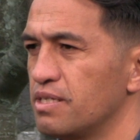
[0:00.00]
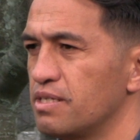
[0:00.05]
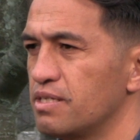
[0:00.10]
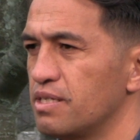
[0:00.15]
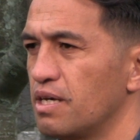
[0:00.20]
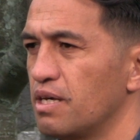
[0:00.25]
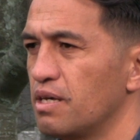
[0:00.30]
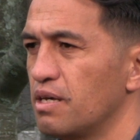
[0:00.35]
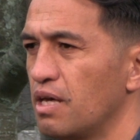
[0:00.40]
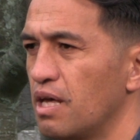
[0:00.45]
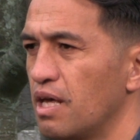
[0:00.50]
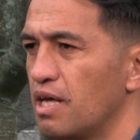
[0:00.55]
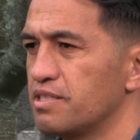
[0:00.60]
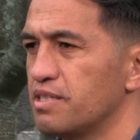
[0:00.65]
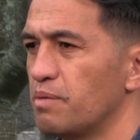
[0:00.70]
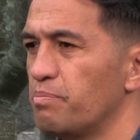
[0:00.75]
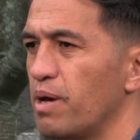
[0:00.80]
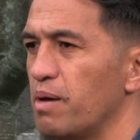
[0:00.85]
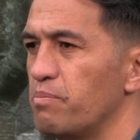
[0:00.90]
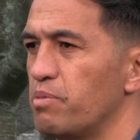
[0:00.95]
as
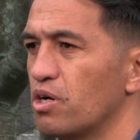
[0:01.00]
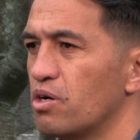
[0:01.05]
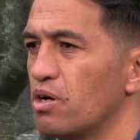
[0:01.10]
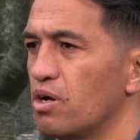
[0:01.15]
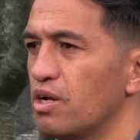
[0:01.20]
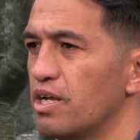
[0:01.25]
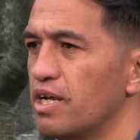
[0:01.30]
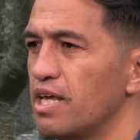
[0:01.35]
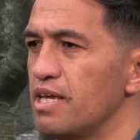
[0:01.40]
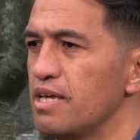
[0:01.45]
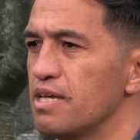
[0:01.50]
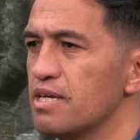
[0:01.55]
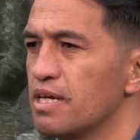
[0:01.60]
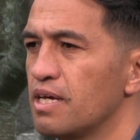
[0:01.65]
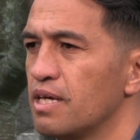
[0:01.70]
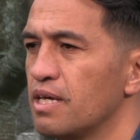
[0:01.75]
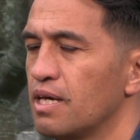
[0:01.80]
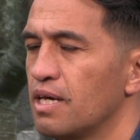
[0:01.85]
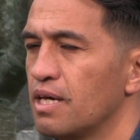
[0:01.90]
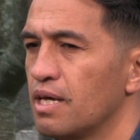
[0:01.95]
a public holiday.
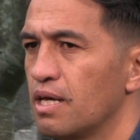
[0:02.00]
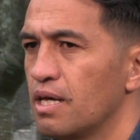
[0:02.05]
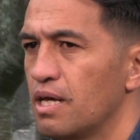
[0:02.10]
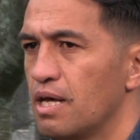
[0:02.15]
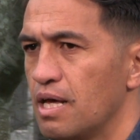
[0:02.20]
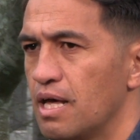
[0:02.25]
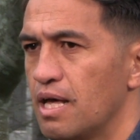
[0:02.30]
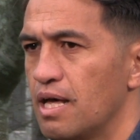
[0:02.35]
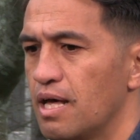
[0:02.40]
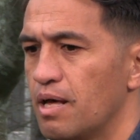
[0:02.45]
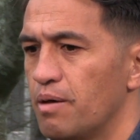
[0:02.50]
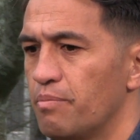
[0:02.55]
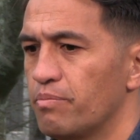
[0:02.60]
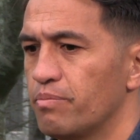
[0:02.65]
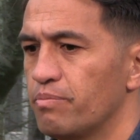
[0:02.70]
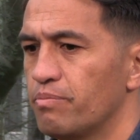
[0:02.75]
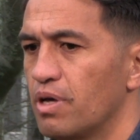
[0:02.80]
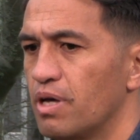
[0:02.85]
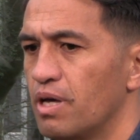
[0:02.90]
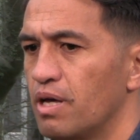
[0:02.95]

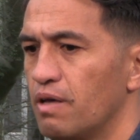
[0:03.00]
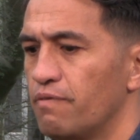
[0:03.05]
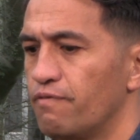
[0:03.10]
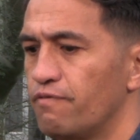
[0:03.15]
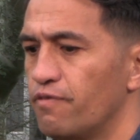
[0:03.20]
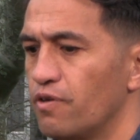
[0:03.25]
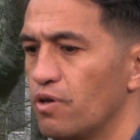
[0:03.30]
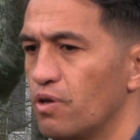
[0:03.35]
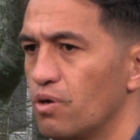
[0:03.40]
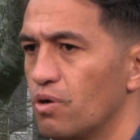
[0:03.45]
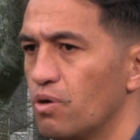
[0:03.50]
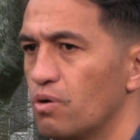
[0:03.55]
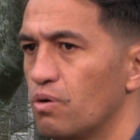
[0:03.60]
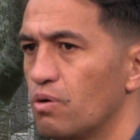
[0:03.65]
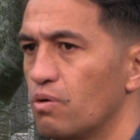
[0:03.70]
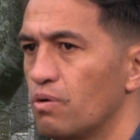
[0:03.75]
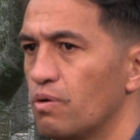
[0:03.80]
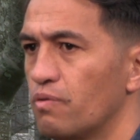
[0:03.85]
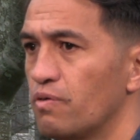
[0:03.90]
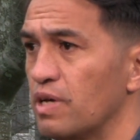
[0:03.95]
I
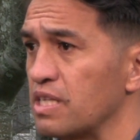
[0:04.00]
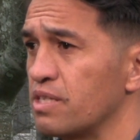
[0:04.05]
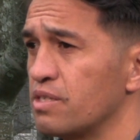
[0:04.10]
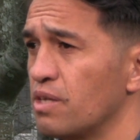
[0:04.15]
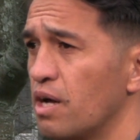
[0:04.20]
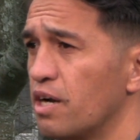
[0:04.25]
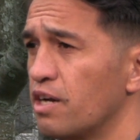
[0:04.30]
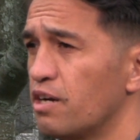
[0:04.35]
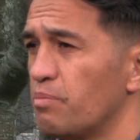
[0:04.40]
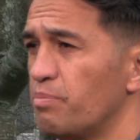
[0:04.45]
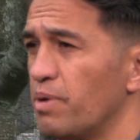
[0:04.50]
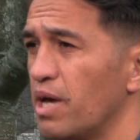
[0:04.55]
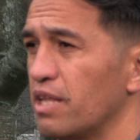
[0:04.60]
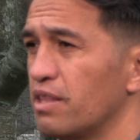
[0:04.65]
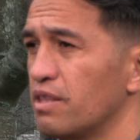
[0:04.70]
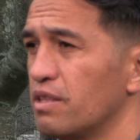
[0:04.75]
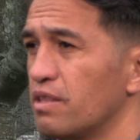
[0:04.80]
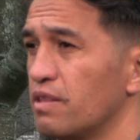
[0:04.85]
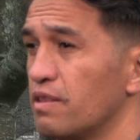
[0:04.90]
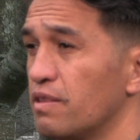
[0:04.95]
feel excited
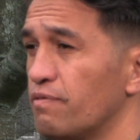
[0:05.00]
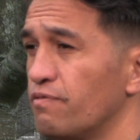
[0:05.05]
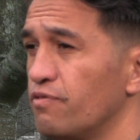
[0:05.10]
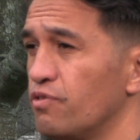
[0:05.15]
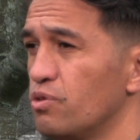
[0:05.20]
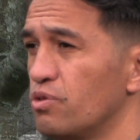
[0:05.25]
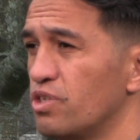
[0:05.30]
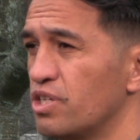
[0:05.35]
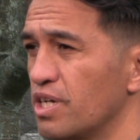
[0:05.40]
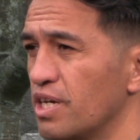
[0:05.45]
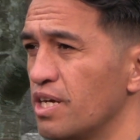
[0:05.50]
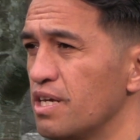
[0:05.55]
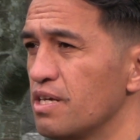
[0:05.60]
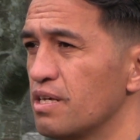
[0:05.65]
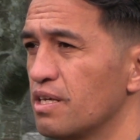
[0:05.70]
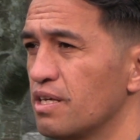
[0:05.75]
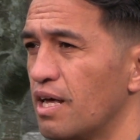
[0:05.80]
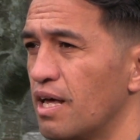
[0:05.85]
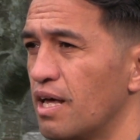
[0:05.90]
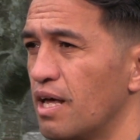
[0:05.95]
about the future,
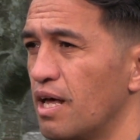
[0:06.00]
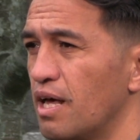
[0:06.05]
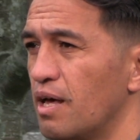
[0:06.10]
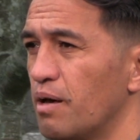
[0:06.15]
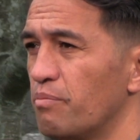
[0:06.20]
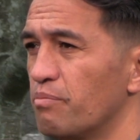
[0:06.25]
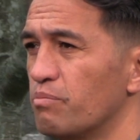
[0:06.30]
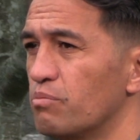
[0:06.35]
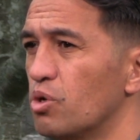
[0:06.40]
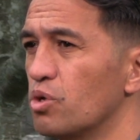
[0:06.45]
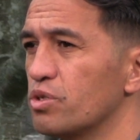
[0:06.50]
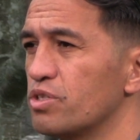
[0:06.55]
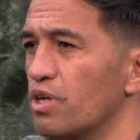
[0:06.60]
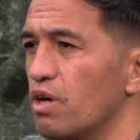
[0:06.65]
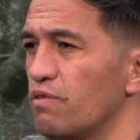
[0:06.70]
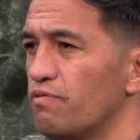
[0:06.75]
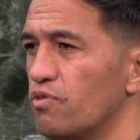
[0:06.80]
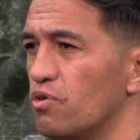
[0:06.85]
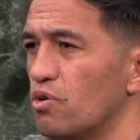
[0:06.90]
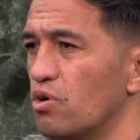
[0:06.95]
more
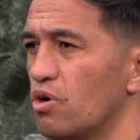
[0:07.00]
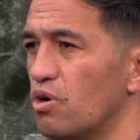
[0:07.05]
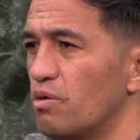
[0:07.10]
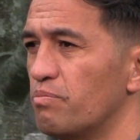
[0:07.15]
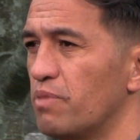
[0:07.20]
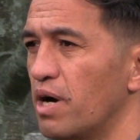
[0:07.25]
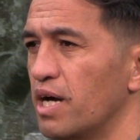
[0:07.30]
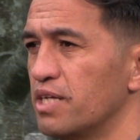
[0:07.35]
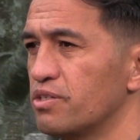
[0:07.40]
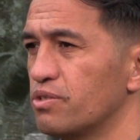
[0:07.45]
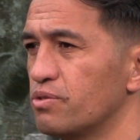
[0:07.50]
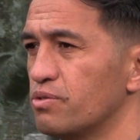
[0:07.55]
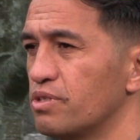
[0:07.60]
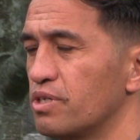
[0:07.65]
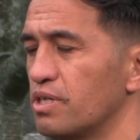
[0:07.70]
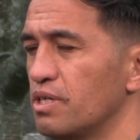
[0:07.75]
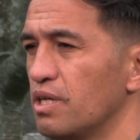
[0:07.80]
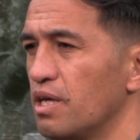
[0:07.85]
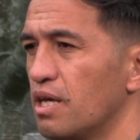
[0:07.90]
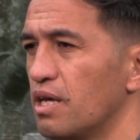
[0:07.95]
so for my
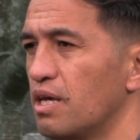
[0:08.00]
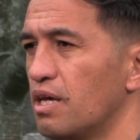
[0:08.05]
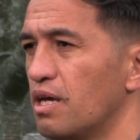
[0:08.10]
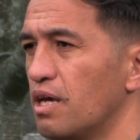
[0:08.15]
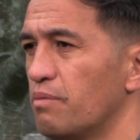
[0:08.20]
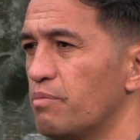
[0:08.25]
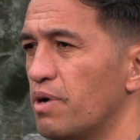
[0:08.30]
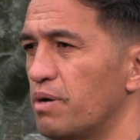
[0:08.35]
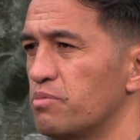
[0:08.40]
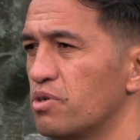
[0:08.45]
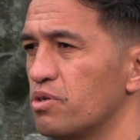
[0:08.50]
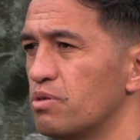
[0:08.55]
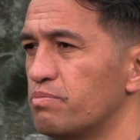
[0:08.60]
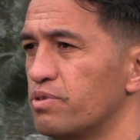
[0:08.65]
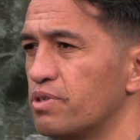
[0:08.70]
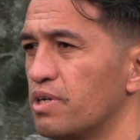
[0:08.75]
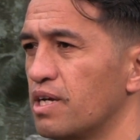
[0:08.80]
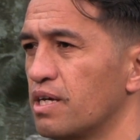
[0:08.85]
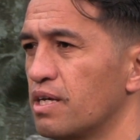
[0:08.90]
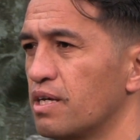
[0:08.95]
children and my
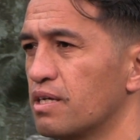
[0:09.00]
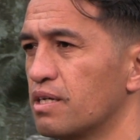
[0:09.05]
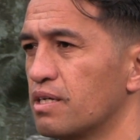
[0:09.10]
mokopuna.